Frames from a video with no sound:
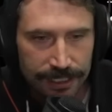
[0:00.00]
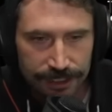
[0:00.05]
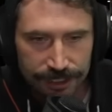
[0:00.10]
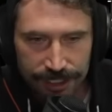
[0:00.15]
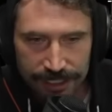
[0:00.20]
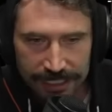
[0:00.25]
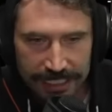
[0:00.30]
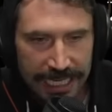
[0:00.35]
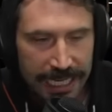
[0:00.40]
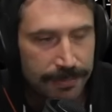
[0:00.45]

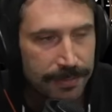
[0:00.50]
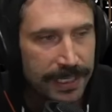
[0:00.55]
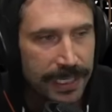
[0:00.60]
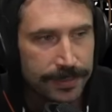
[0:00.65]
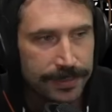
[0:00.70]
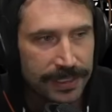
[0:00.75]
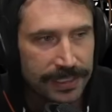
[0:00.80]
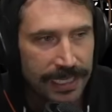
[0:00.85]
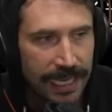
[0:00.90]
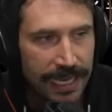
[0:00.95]
Just keep me
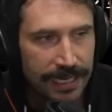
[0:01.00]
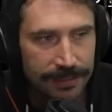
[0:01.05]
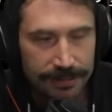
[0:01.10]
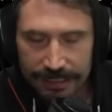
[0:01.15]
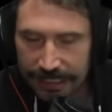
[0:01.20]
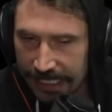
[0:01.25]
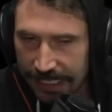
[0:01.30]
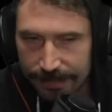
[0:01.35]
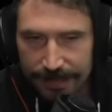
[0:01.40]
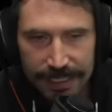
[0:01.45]
up to date.
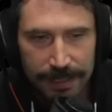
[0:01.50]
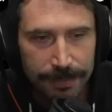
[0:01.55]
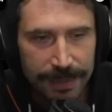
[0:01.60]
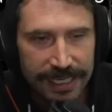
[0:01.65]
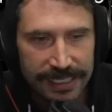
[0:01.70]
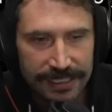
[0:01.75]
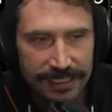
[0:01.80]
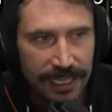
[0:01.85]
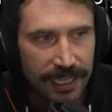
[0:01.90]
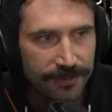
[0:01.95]
Give me the
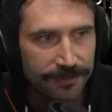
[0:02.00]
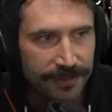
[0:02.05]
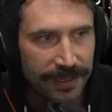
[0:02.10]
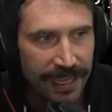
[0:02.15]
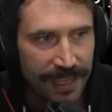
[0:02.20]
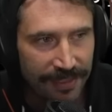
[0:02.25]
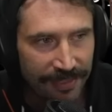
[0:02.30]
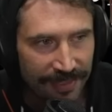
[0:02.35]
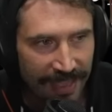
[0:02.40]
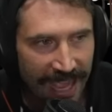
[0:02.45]
best stuff.
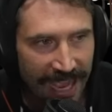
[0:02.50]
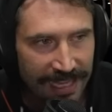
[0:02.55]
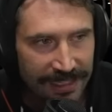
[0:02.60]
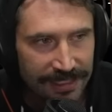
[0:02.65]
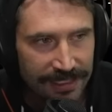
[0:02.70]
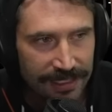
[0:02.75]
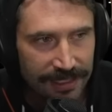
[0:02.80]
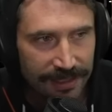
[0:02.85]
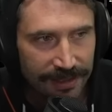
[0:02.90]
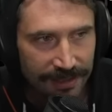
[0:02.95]
And
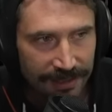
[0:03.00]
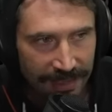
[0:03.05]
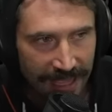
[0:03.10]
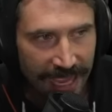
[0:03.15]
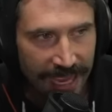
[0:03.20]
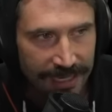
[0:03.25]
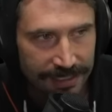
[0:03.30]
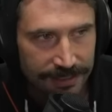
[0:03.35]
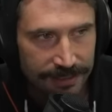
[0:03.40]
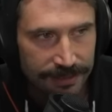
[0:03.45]
that's
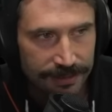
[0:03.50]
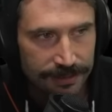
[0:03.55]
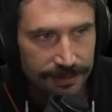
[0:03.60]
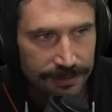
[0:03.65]
that.